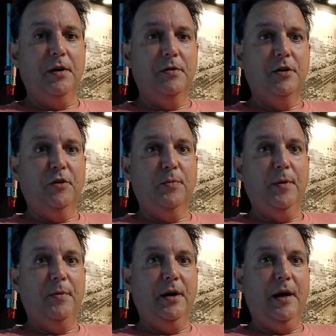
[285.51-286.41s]

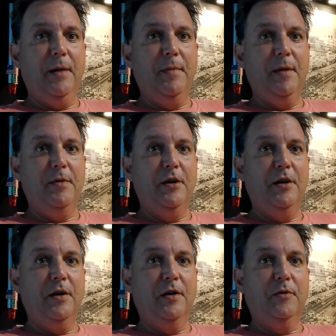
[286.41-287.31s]
Çeşme, but I may be
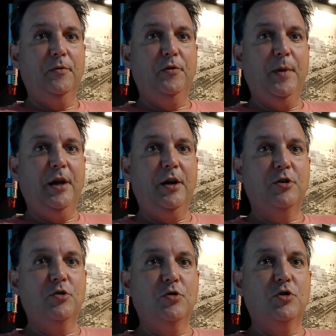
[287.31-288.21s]
speaking
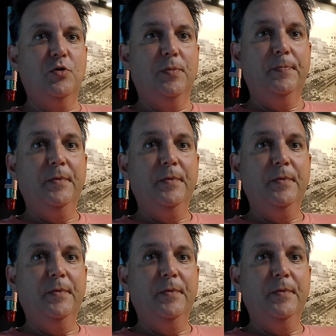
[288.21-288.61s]
too soon.